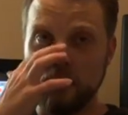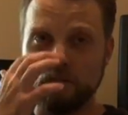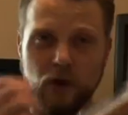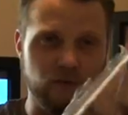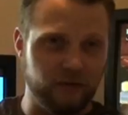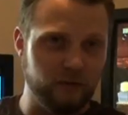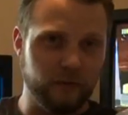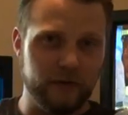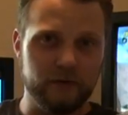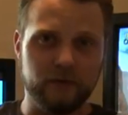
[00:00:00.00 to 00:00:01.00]
Marvel
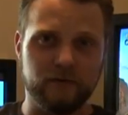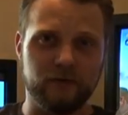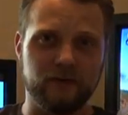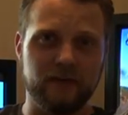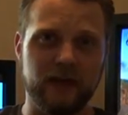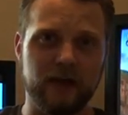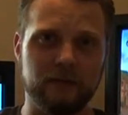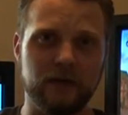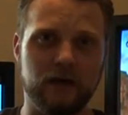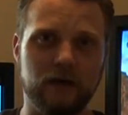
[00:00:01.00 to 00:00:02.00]
Superheroes vs.
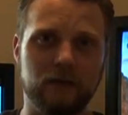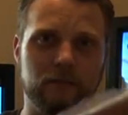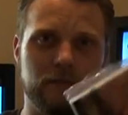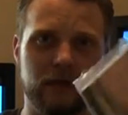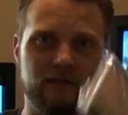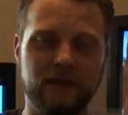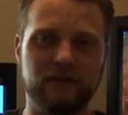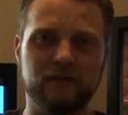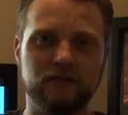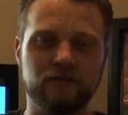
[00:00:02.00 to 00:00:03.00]
Capcom,
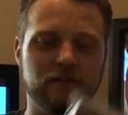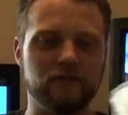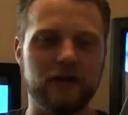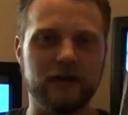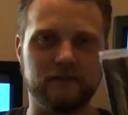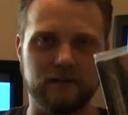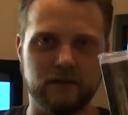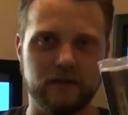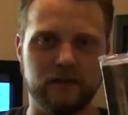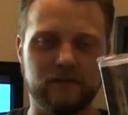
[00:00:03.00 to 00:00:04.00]
Advanced Dungeons & Dragons, and then this.